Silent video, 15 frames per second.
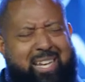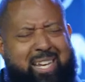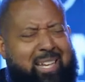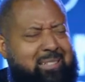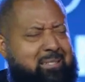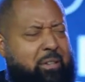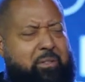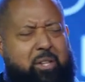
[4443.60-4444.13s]
to the
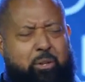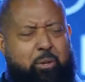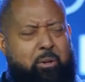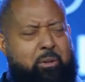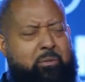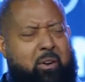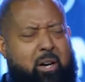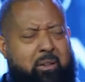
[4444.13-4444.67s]
ends of the
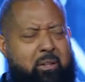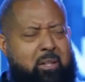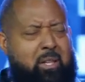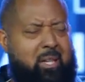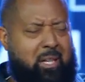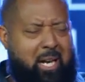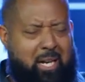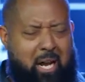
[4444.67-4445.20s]
earth, Father.
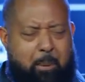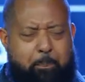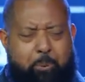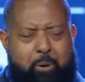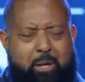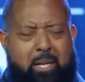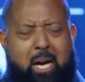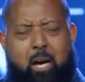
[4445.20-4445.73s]
God, I
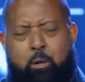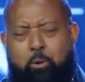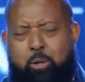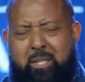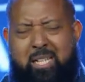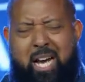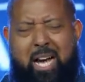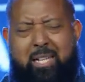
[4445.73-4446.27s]
pray now,
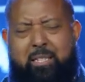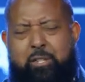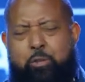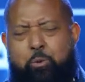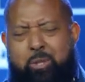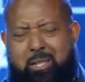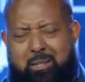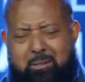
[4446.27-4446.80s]
Lord God,
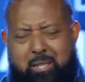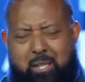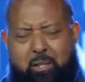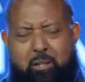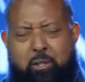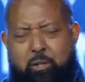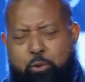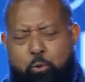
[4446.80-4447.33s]
that you would
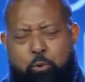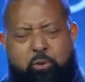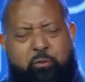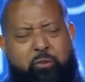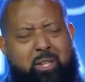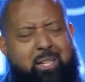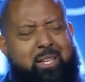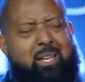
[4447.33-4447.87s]
continue to
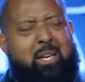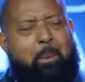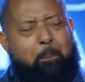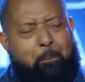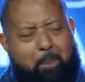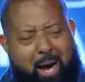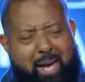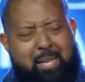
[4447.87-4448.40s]
use Philly
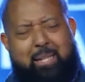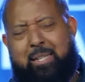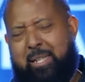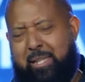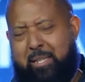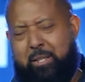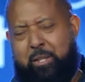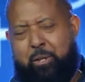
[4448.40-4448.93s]

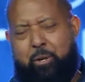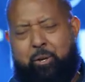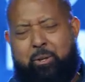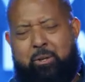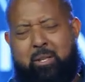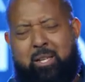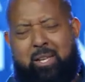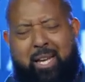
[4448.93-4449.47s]
mightily in the
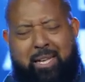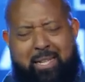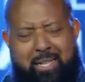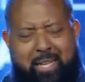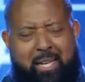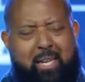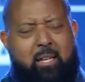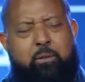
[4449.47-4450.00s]
earth. And
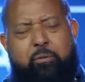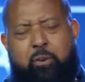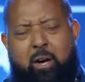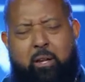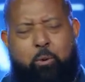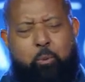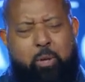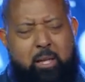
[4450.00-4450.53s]
in the end,
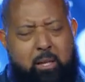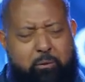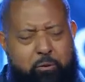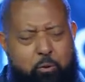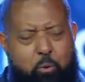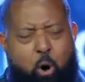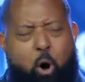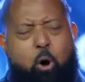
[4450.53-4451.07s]
Father, we
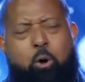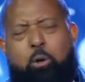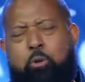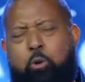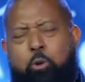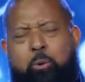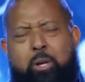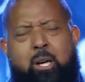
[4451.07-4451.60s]
give you all
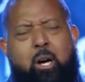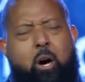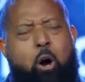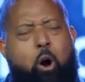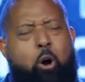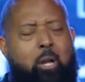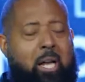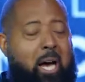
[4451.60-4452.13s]
glory,
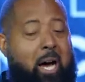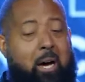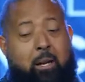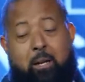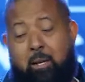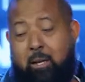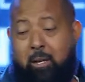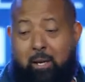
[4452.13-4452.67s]
all
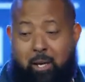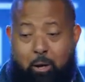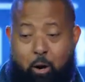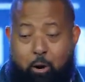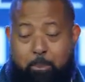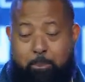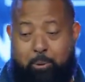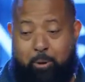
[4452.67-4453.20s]
honor, and
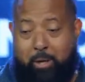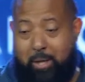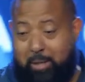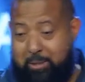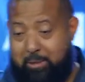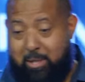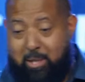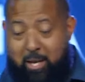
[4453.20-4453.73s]
all
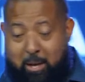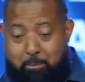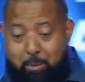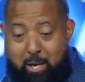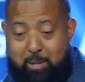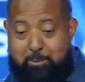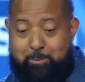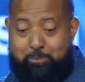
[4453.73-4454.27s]
praise.
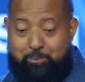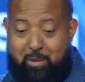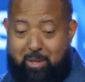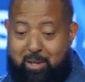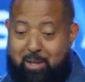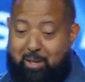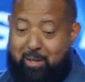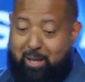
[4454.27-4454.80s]
Amen?
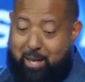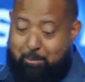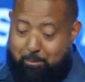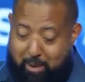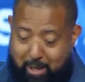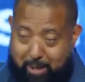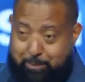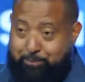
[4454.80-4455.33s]

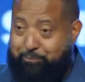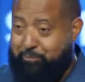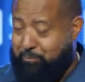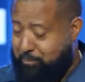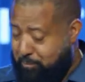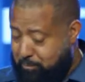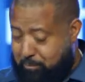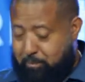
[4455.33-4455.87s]
Amen.
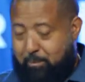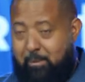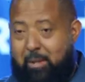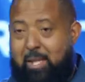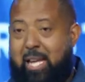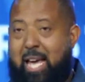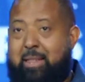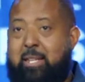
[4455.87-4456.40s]

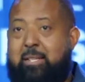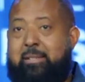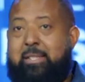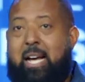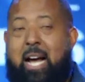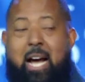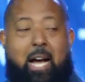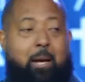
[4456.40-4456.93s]
At
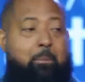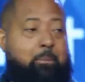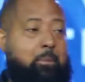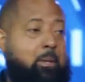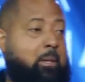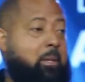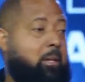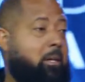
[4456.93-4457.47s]
this time,
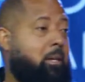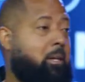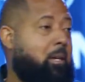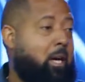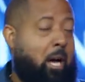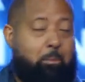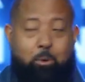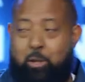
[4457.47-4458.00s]

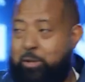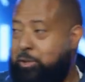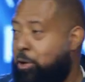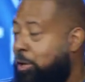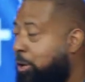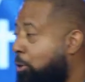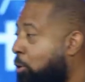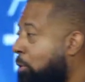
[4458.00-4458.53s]
I'm going to
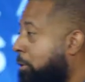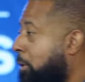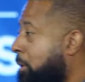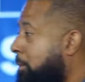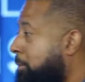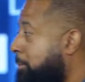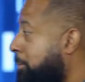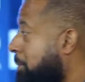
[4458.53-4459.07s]
turn it
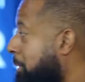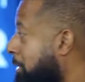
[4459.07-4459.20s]
over